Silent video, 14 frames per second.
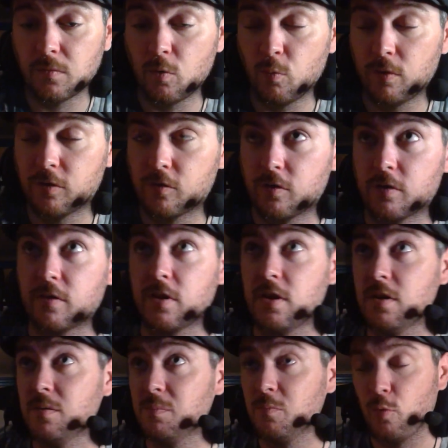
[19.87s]
with
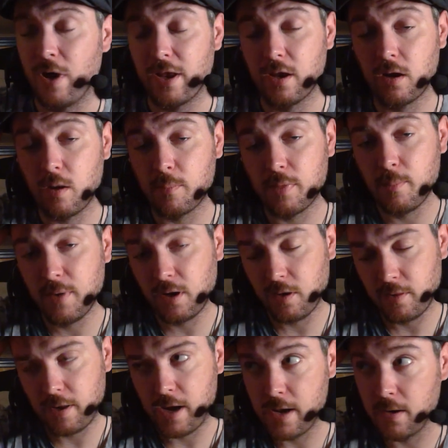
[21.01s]
Christine waking up in the middle of
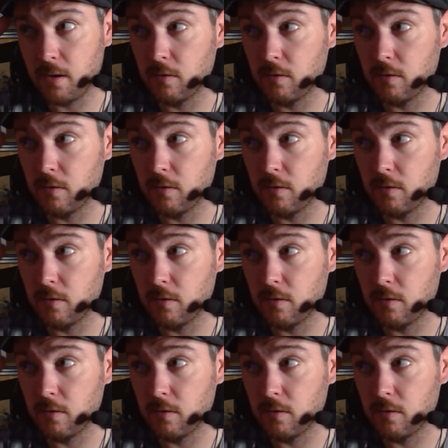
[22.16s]
the night